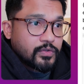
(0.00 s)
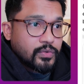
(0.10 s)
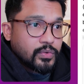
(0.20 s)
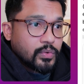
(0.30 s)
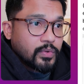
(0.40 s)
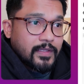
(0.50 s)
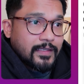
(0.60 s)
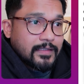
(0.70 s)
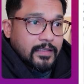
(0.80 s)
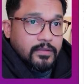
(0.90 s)
to
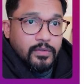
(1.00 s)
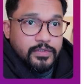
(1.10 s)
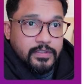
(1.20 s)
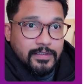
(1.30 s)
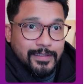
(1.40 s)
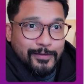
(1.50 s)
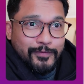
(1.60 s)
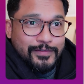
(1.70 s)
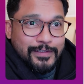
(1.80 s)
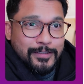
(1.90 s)
things like Notion that
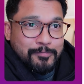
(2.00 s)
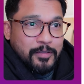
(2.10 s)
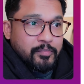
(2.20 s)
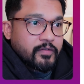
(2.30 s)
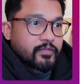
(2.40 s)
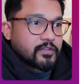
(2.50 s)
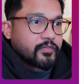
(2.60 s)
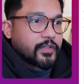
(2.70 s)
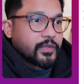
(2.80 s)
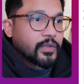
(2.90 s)
you've seen in my previous
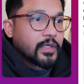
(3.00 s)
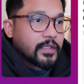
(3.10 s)
video.